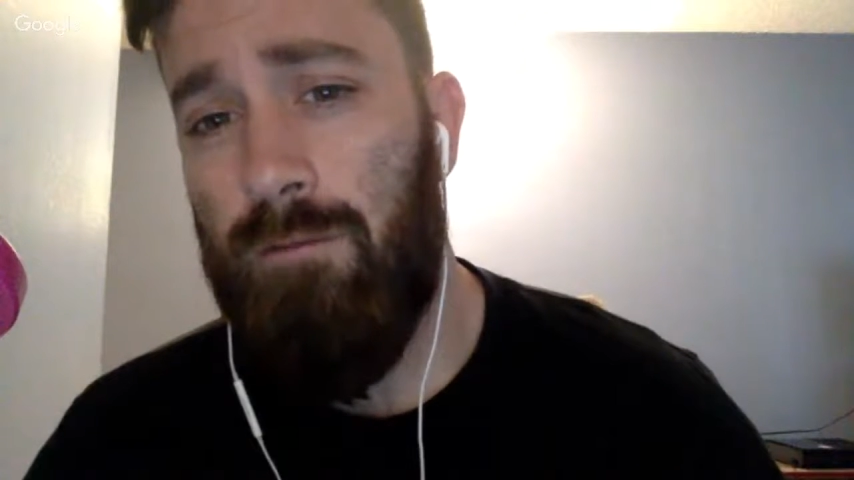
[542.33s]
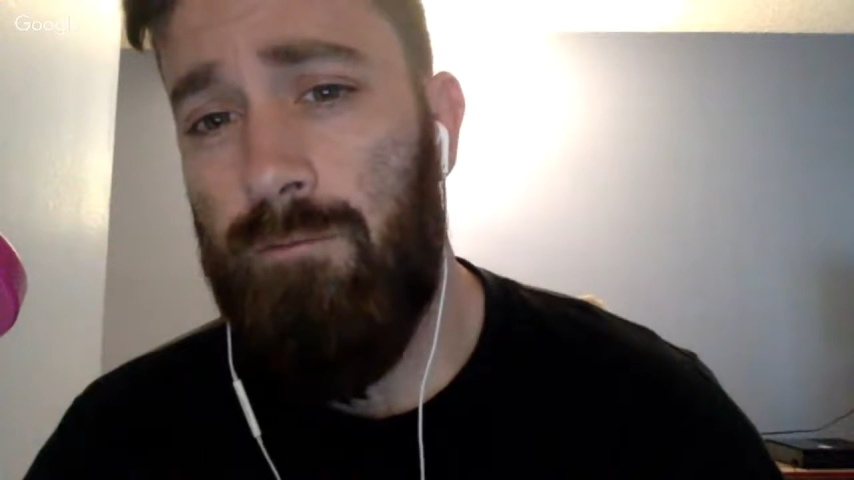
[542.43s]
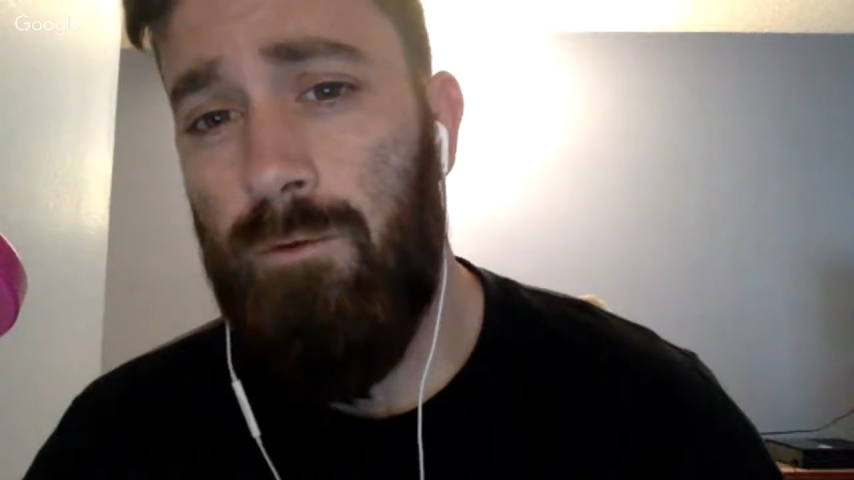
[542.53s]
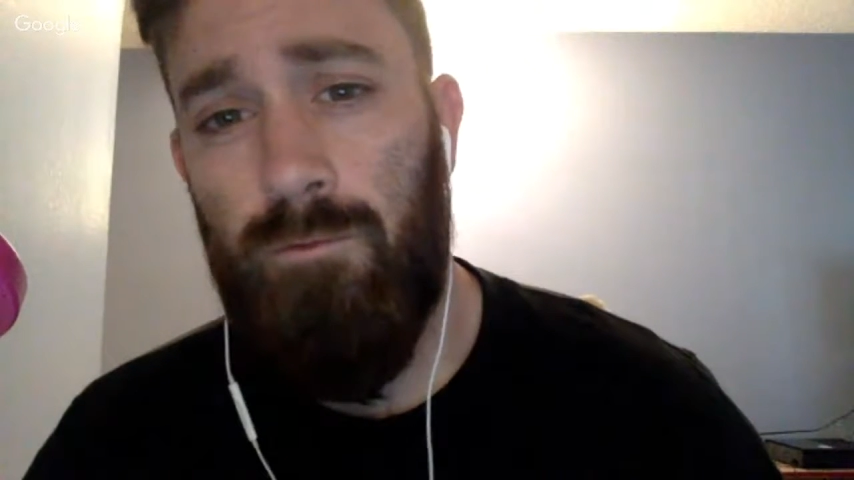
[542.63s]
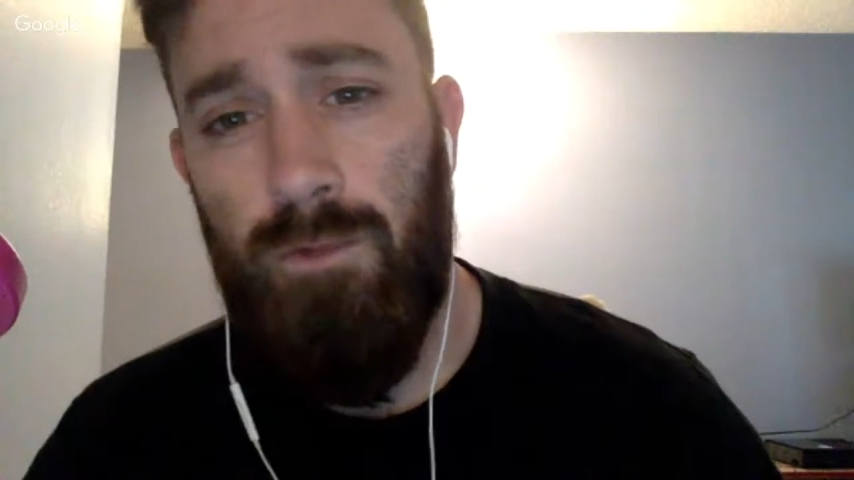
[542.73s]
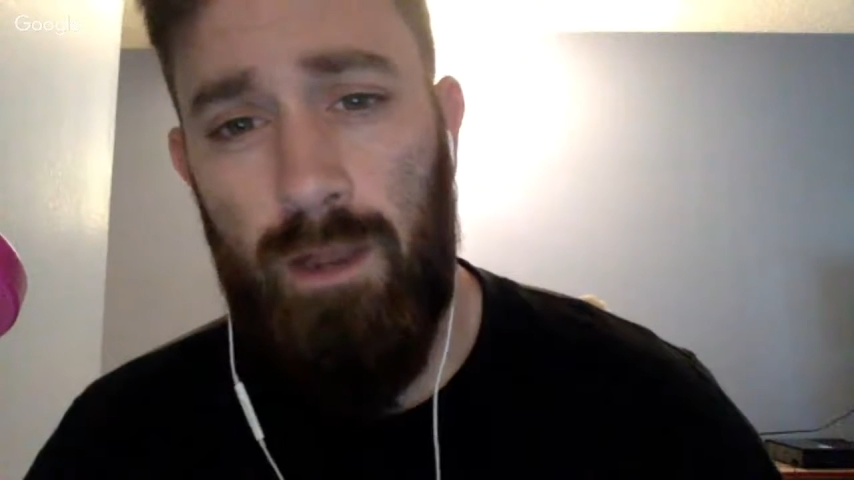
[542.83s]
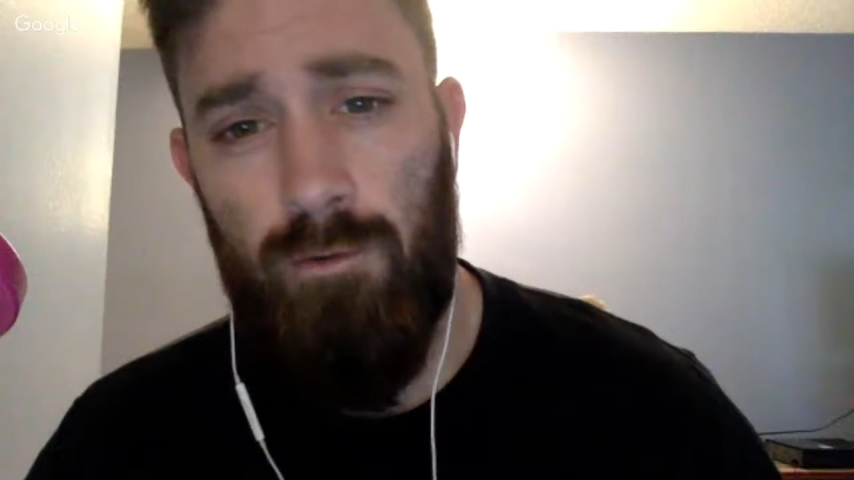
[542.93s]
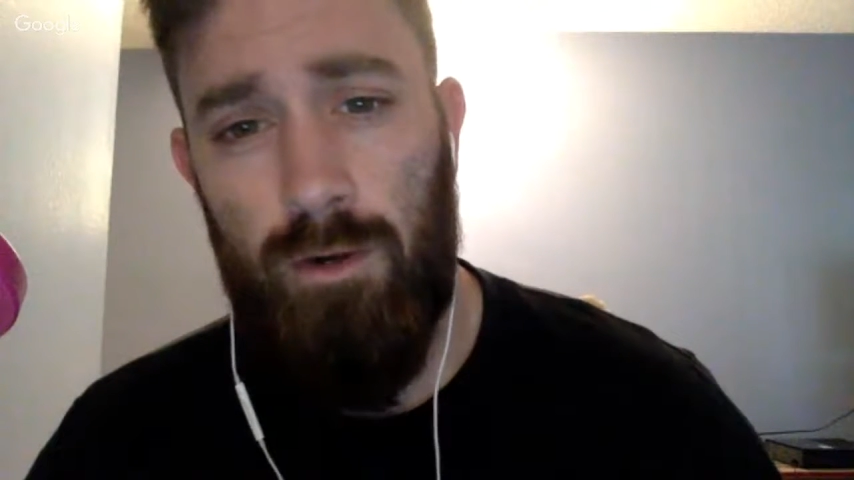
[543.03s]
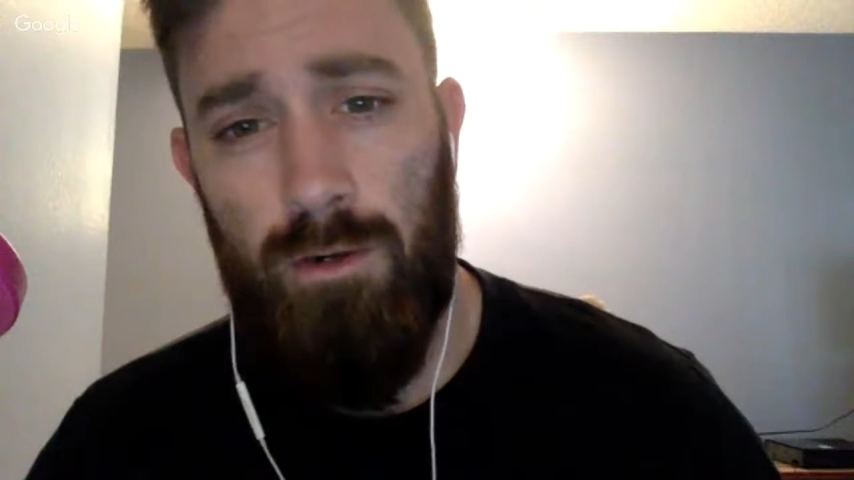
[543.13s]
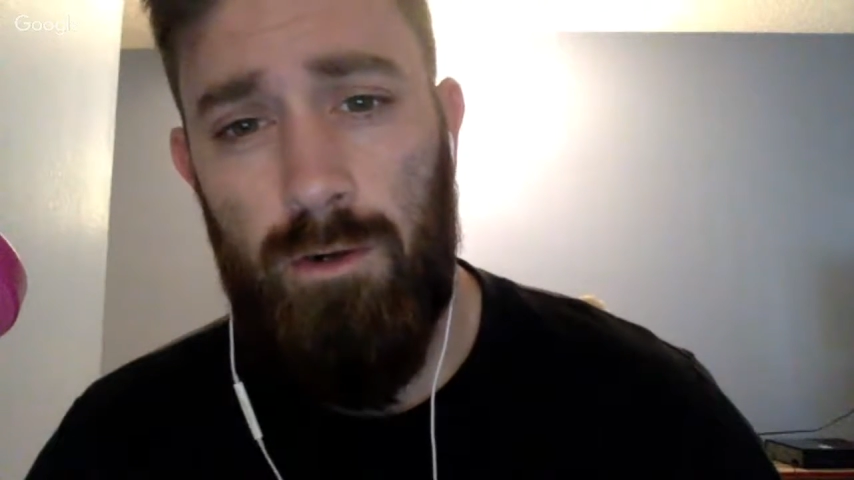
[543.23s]

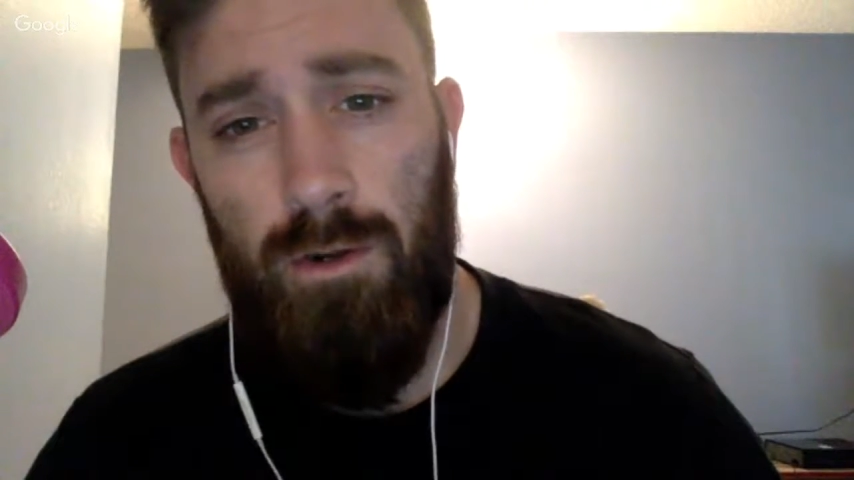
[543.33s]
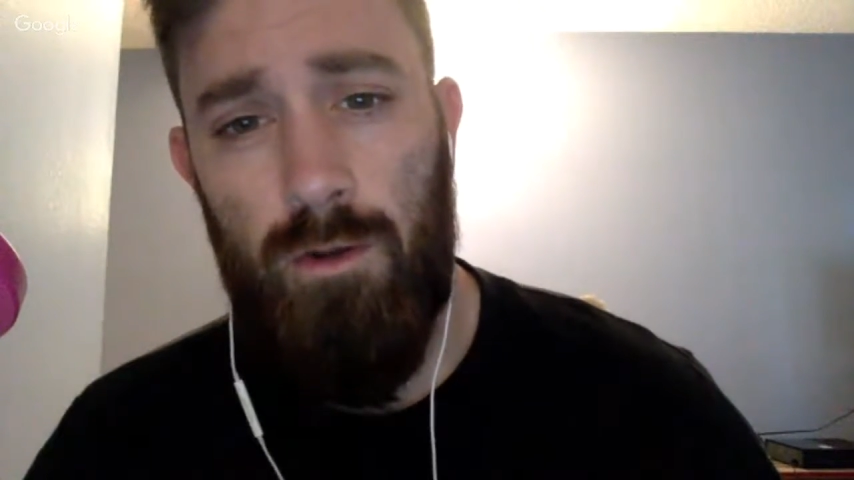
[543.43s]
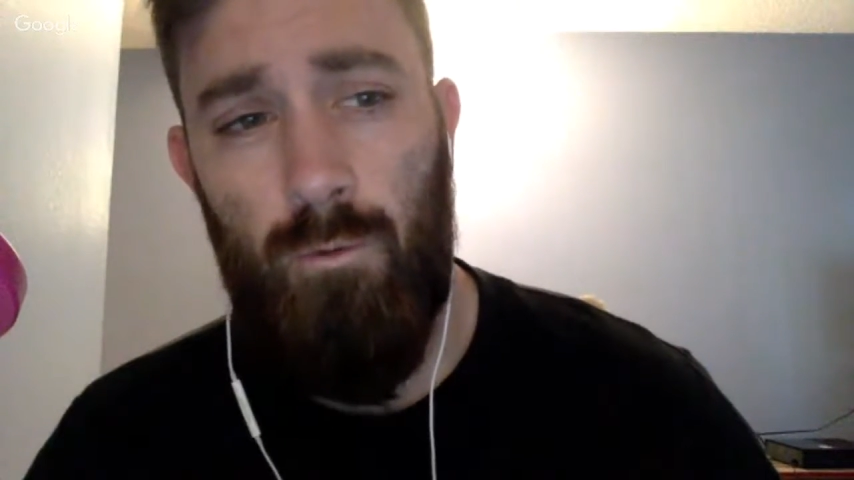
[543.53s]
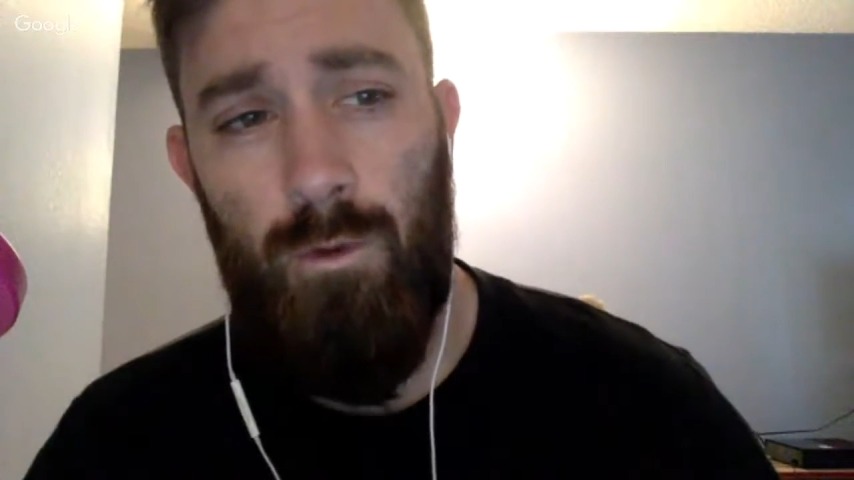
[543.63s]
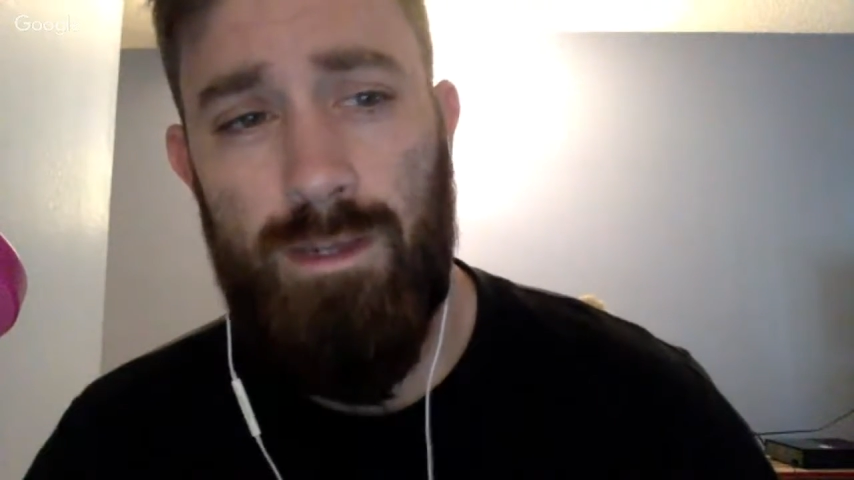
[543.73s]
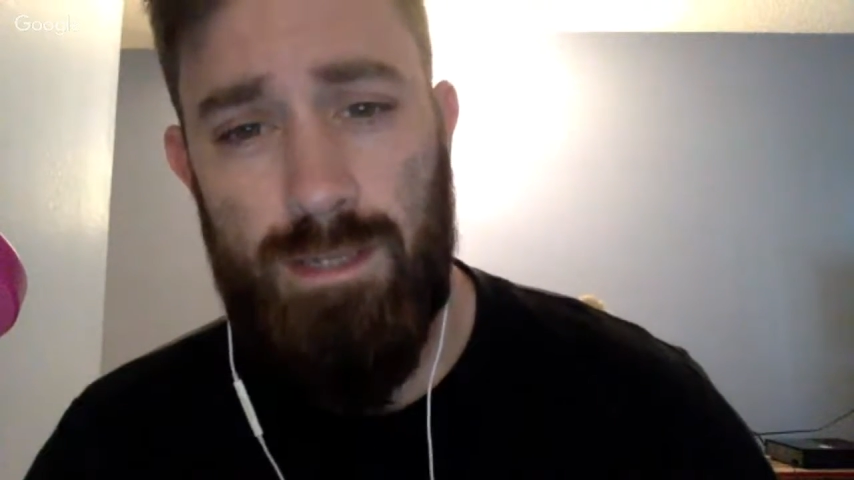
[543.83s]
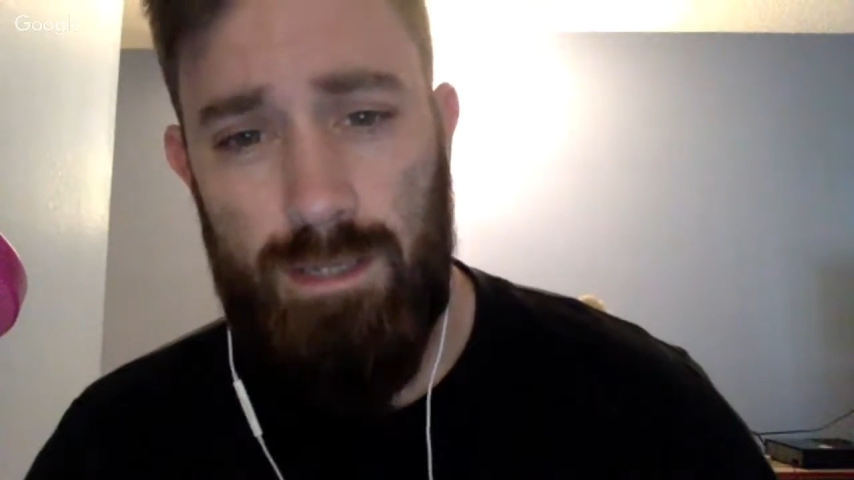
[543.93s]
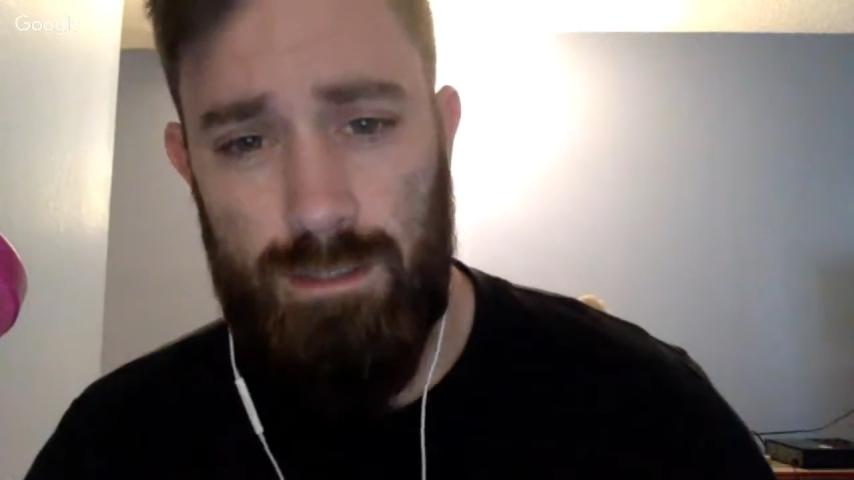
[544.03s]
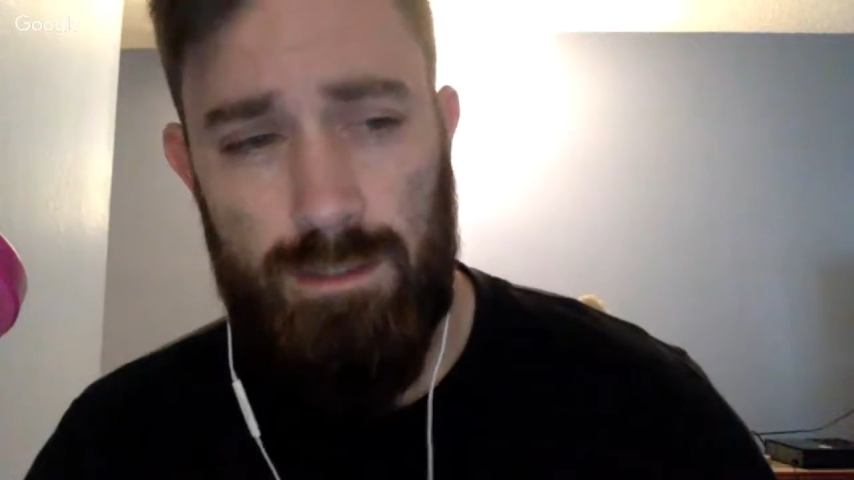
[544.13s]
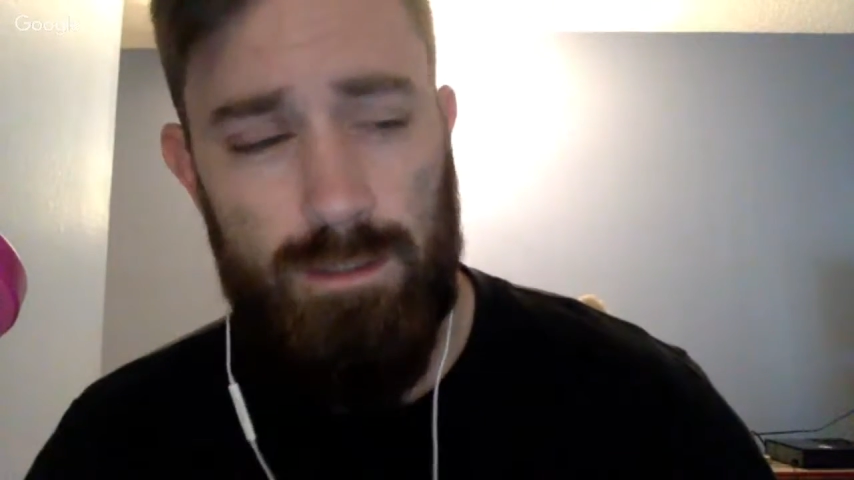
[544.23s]
fruit-flavored
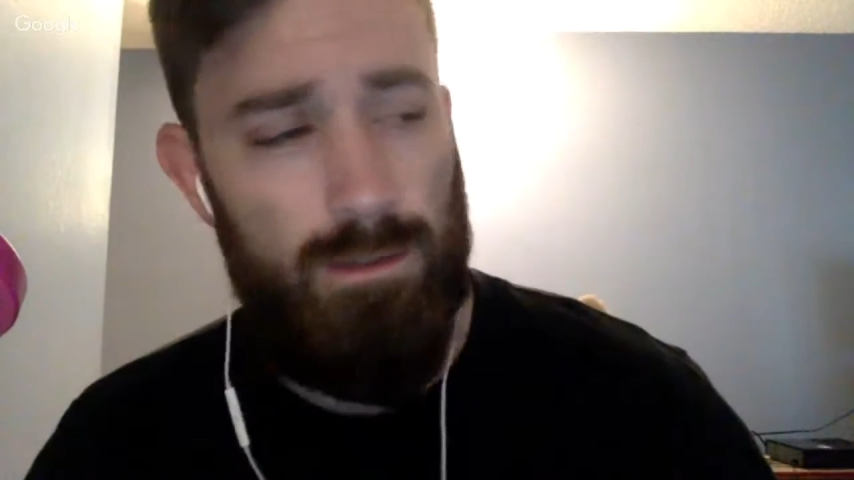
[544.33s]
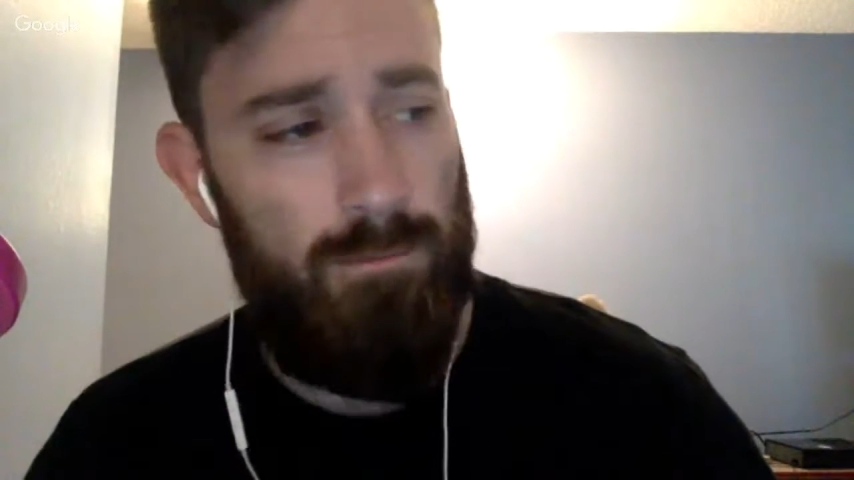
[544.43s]
whiskeys